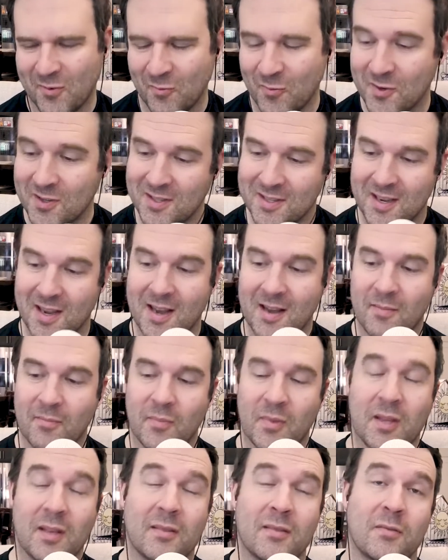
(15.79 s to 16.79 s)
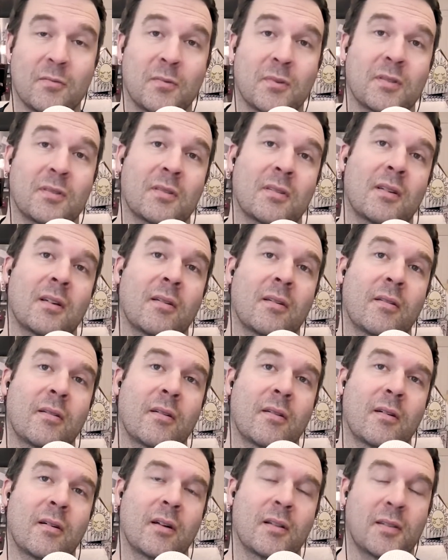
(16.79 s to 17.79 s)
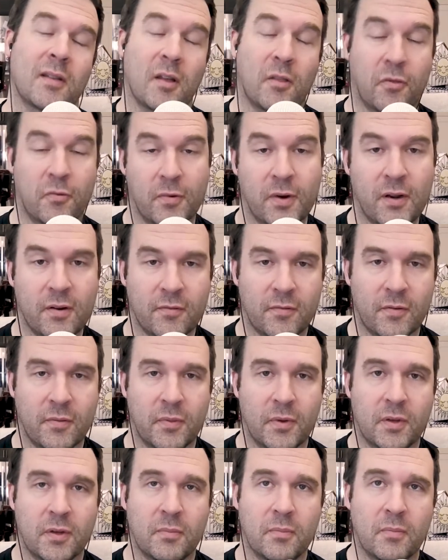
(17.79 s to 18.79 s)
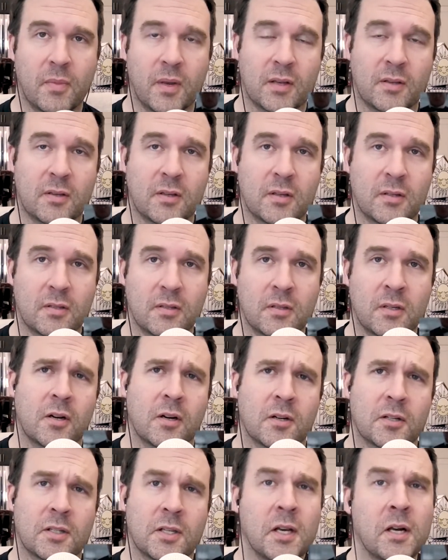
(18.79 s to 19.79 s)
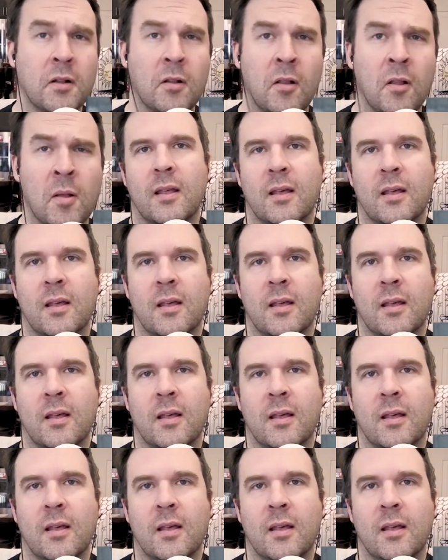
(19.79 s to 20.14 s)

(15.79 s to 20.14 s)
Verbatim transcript: One time because it was uh, a death threat from a Mexican cartel.